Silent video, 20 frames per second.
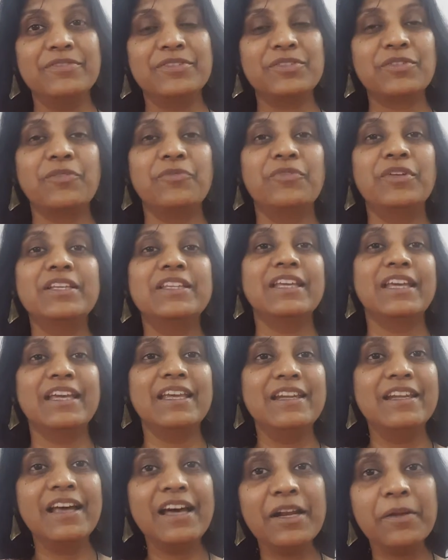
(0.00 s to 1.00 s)
So with
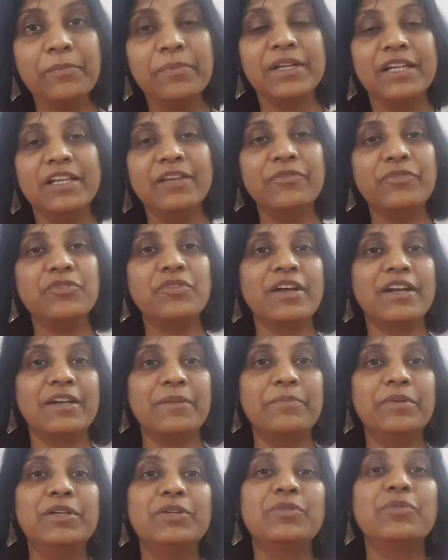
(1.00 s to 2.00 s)
inner belief, you are
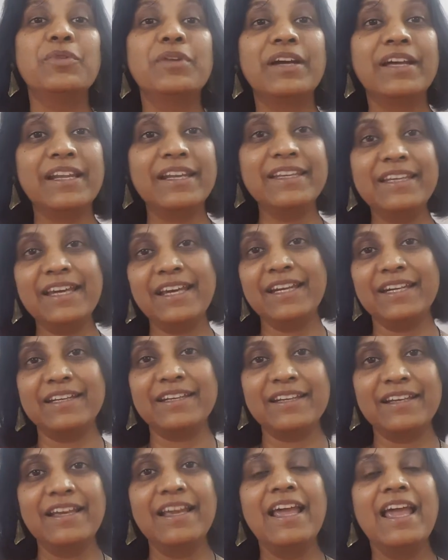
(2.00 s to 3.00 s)
able to create